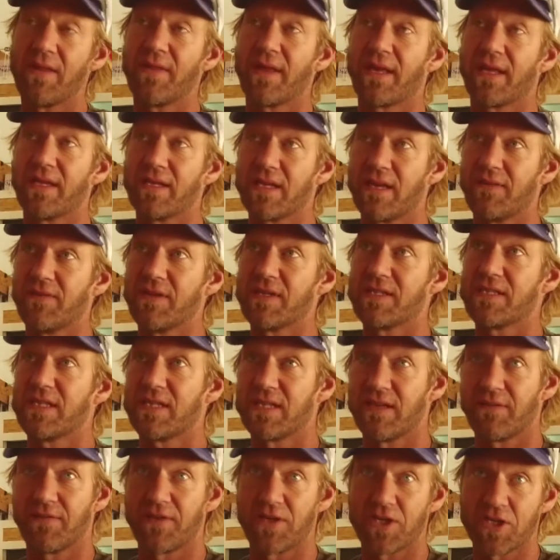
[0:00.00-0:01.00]
definitely see
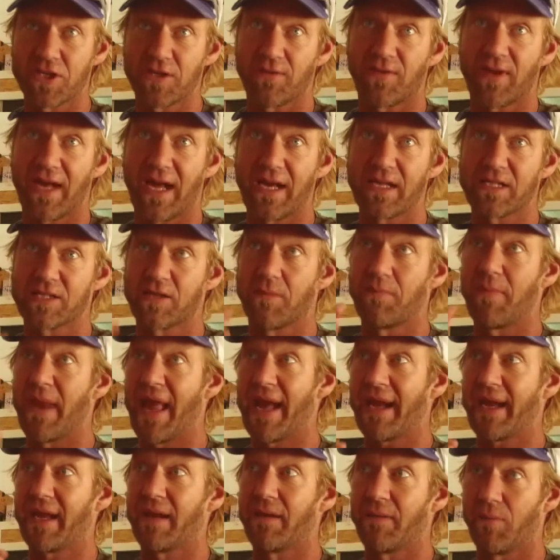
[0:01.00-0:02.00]
definition of colors of
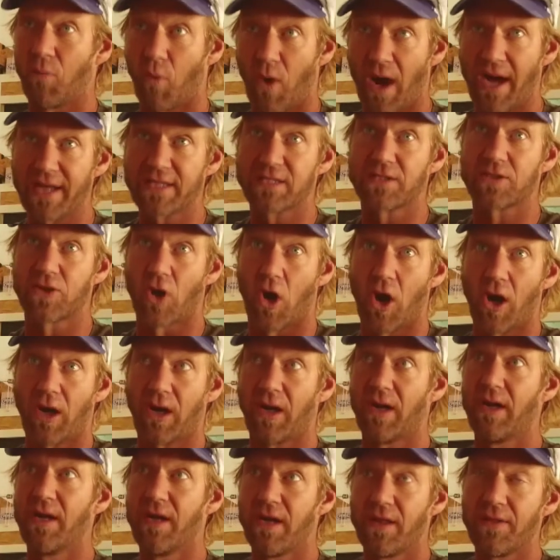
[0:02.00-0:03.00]
black and white, dark,
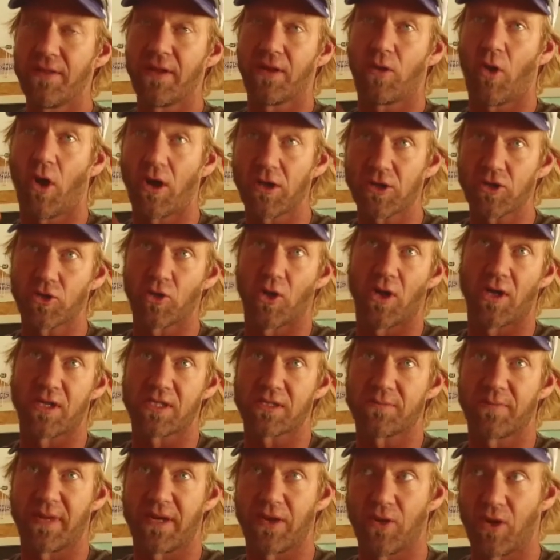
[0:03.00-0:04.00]
the
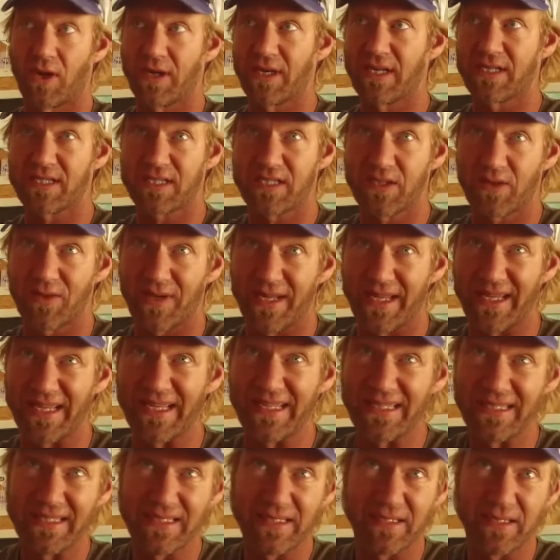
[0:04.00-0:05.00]
contrast, but not necessarily
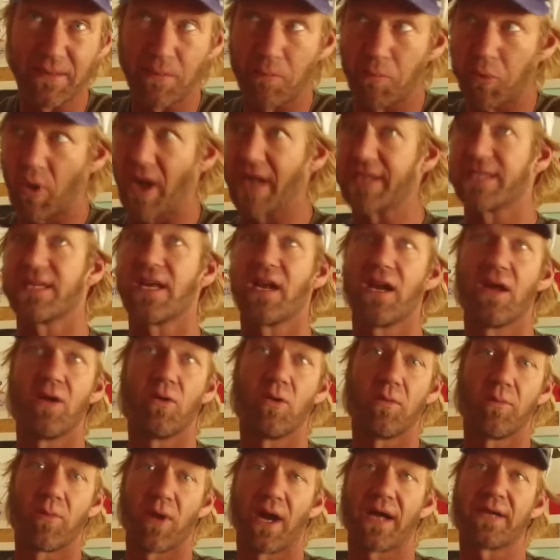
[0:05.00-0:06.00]
bright yellow
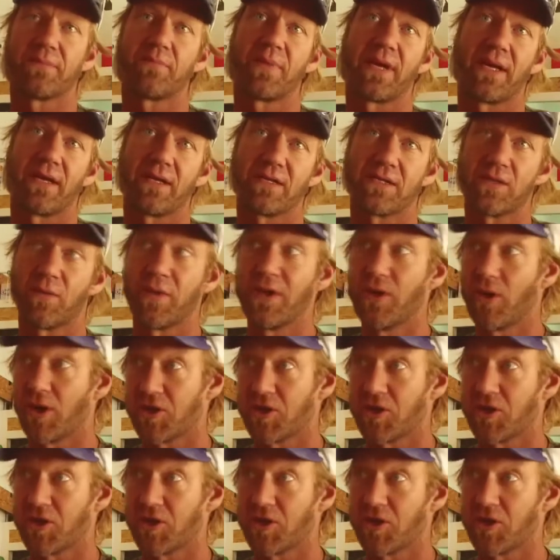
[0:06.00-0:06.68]
or bright pink. So we're not